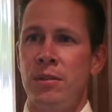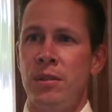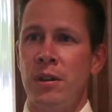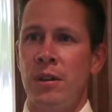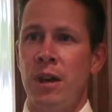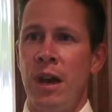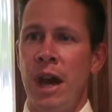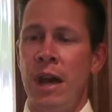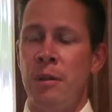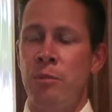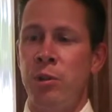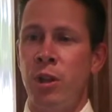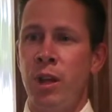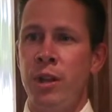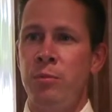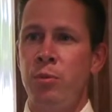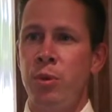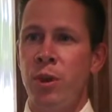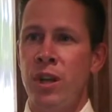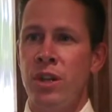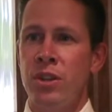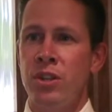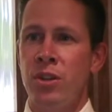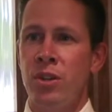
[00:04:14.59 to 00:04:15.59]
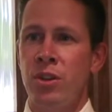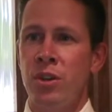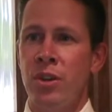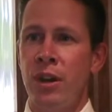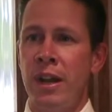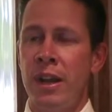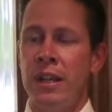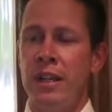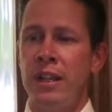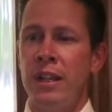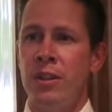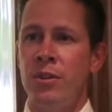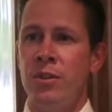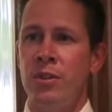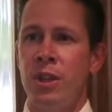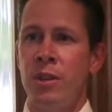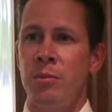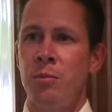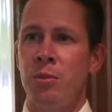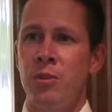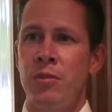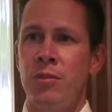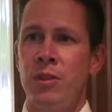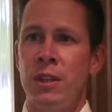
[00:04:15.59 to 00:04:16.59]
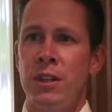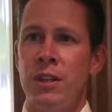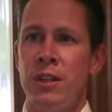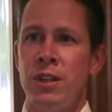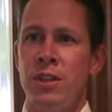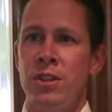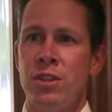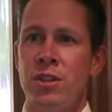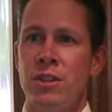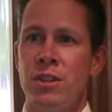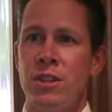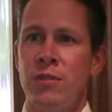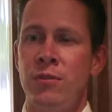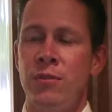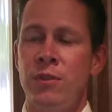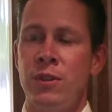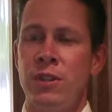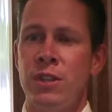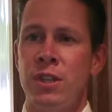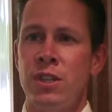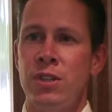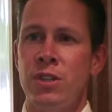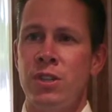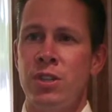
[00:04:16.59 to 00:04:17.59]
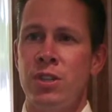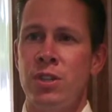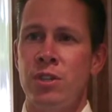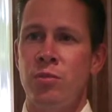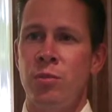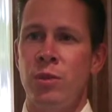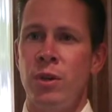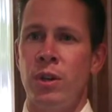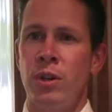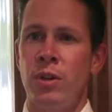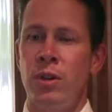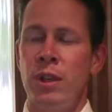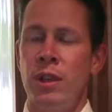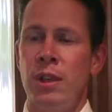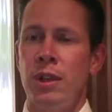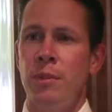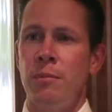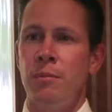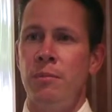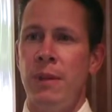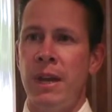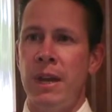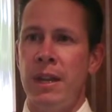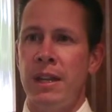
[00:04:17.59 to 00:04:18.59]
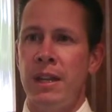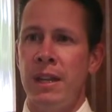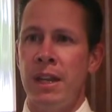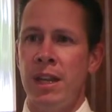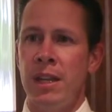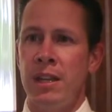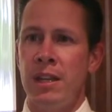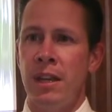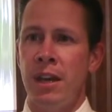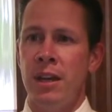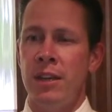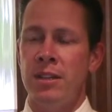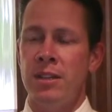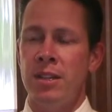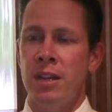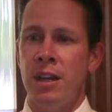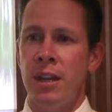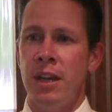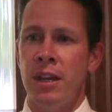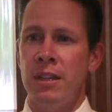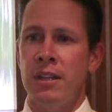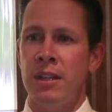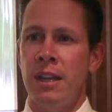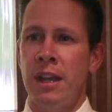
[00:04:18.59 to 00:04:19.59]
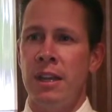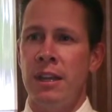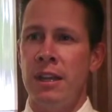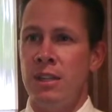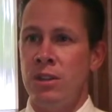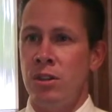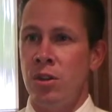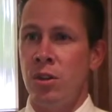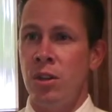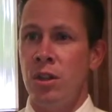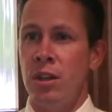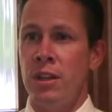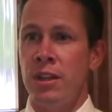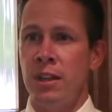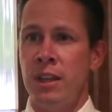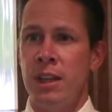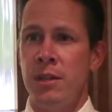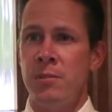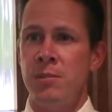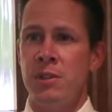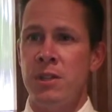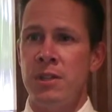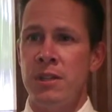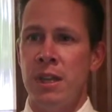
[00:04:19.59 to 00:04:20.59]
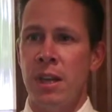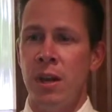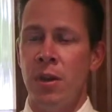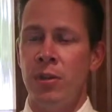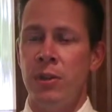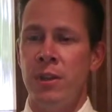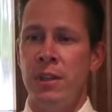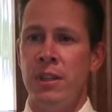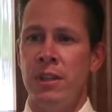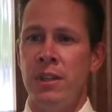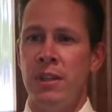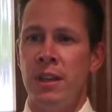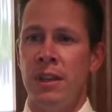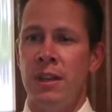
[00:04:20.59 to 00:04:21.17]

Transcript: high blood pressure or any other number of conditions that physicians will medicate us on, and it's good. It keeps us healthy.